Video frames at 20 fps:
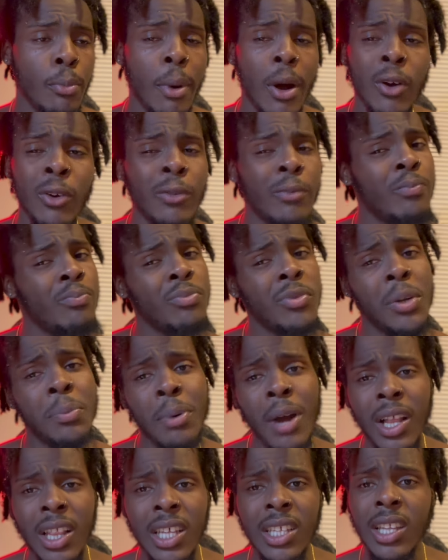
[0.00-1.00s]
burnt? No,
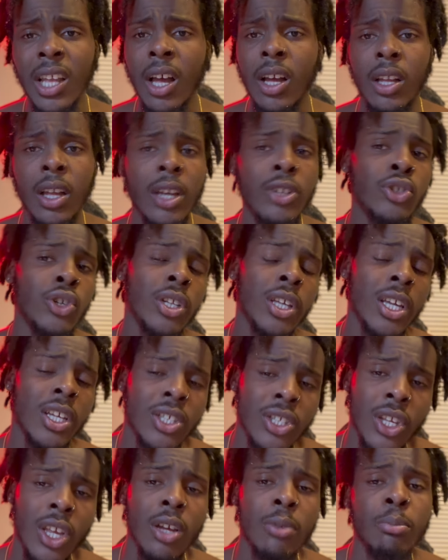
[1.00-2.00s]
probably not. I ain't trying to get
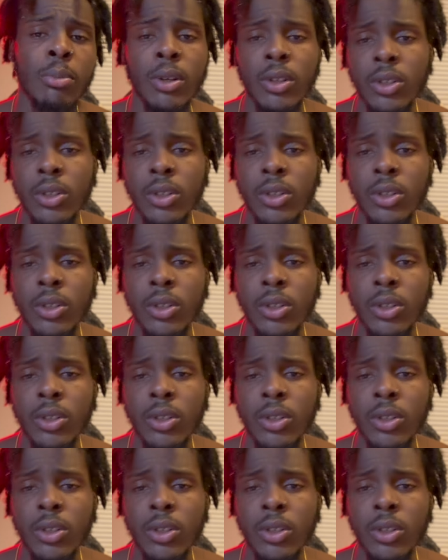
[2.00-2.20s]
sick, but